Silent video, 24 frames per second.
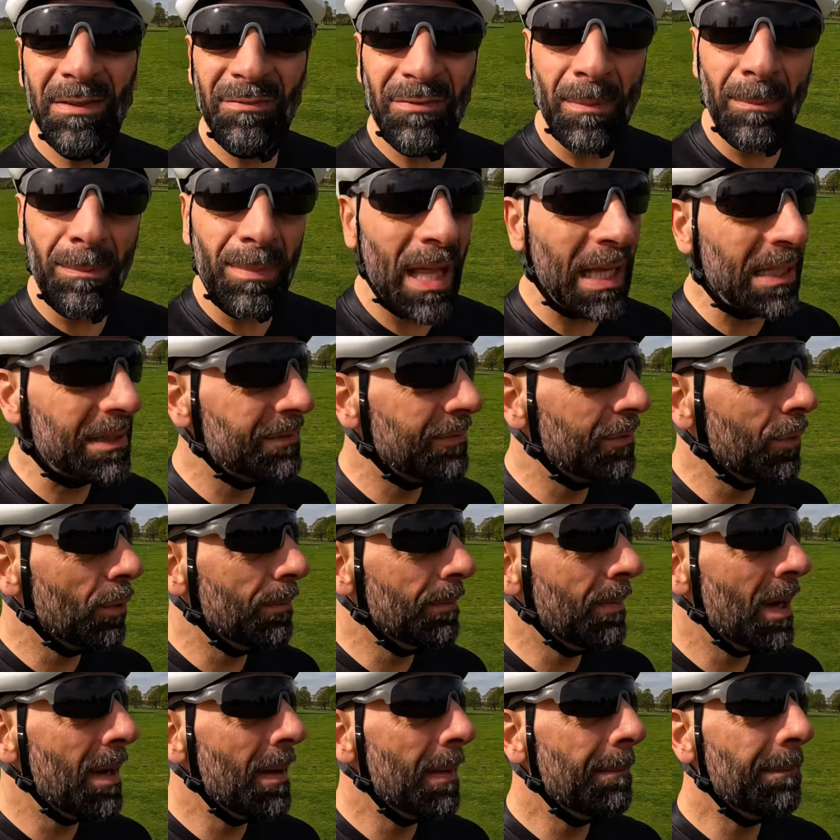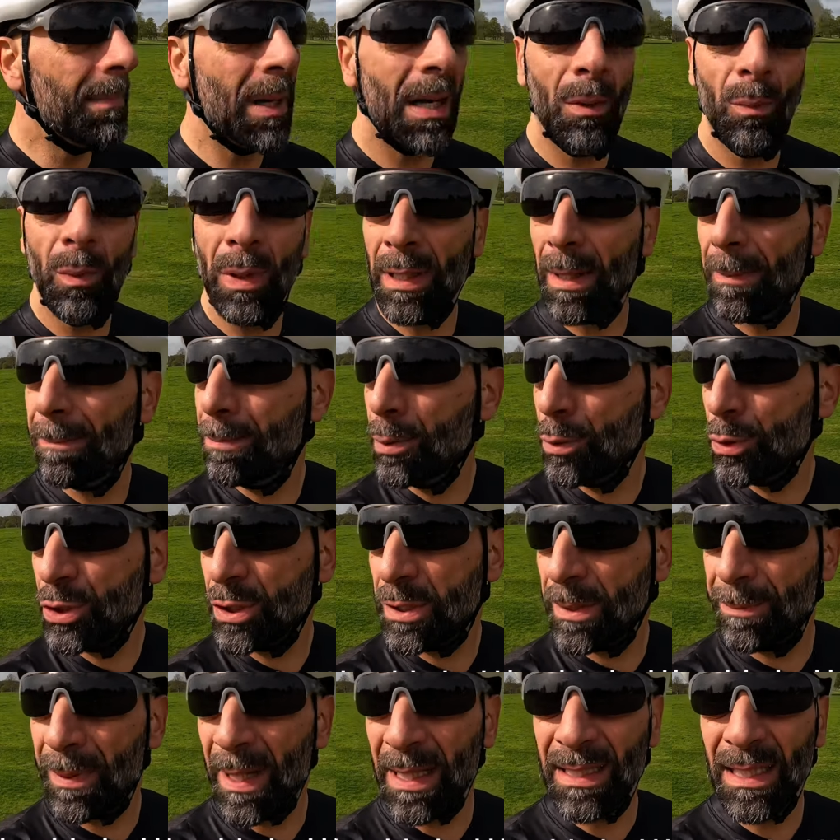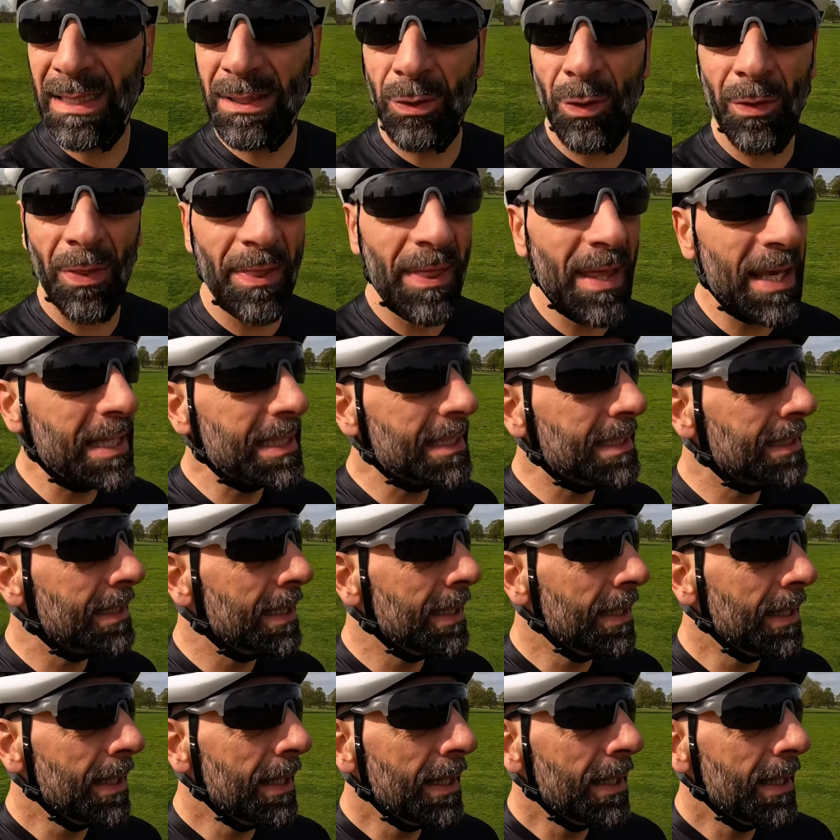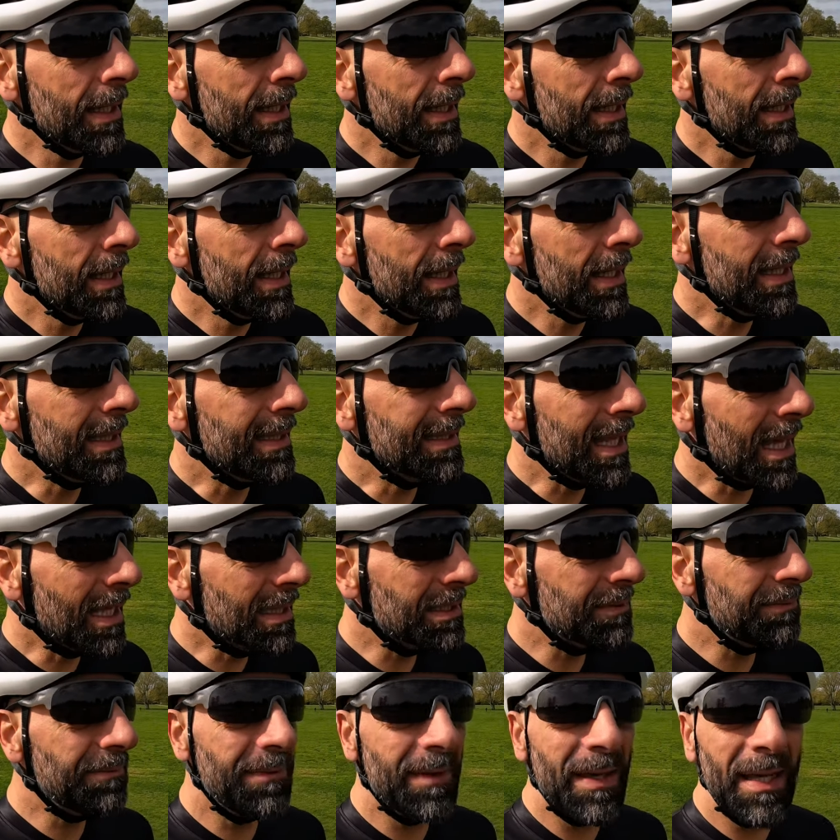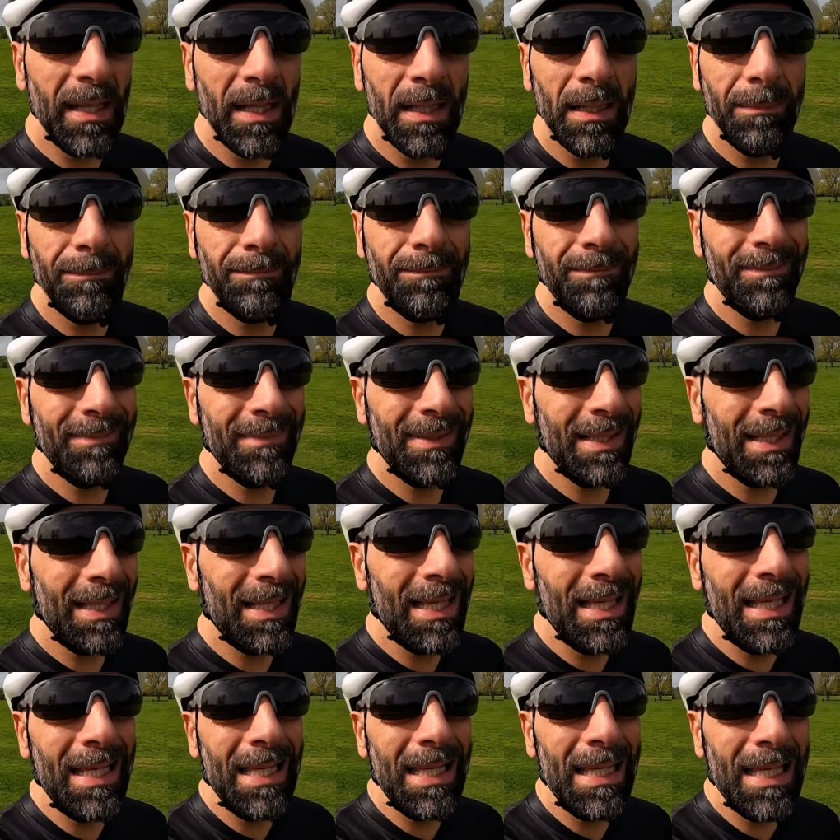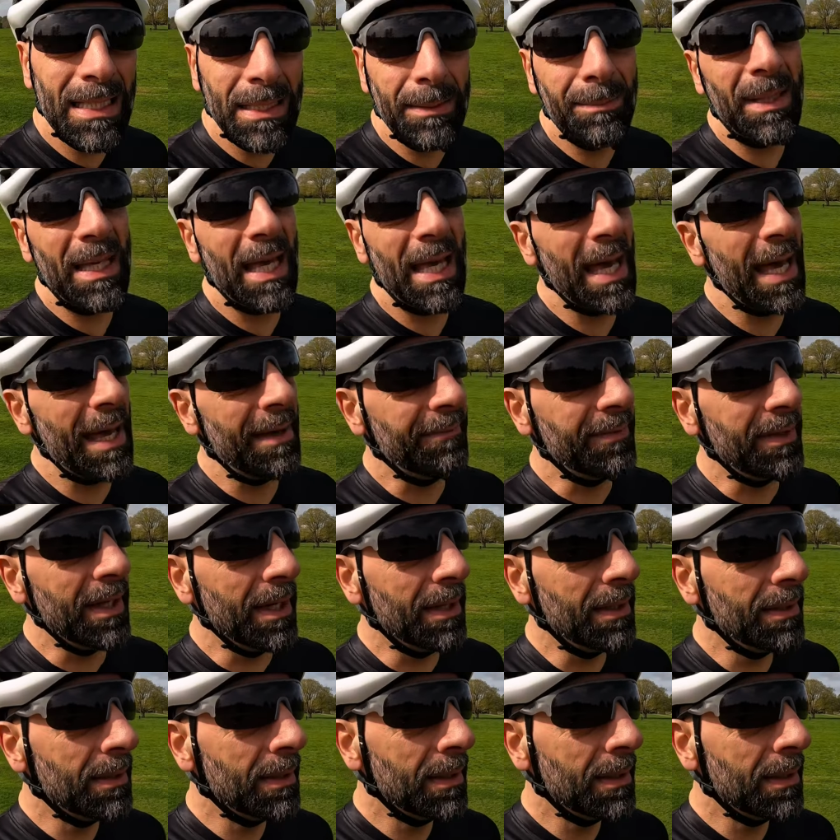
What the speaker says: different platform, but when I push the pedals on this, it does feel a little bit heavier.